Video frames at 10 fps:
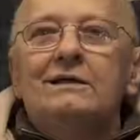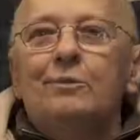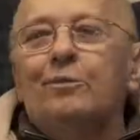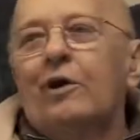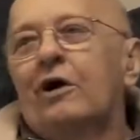the
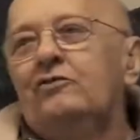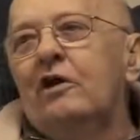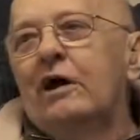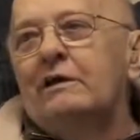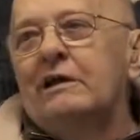
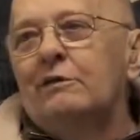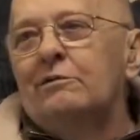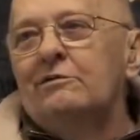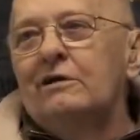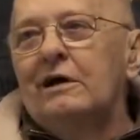project he
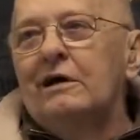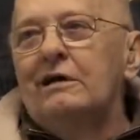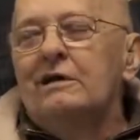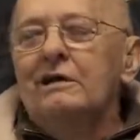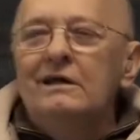was on,
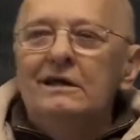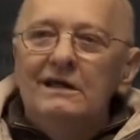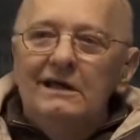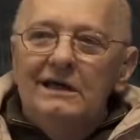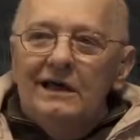
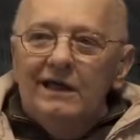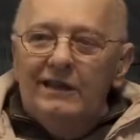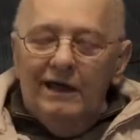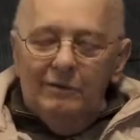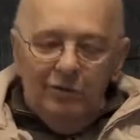and
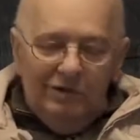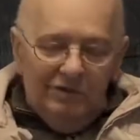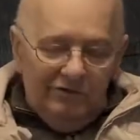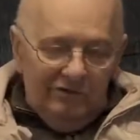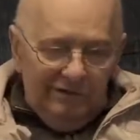that
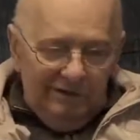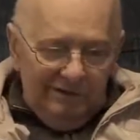was